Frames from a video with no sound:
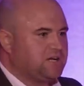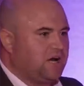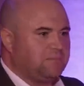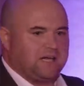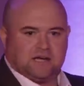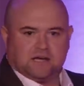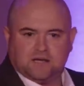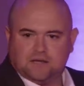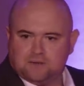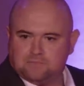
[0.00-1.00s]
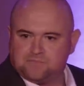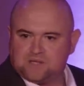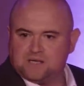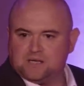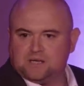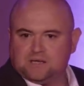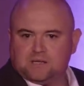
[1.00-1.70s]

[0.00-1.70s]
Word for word: Do you know what I mean?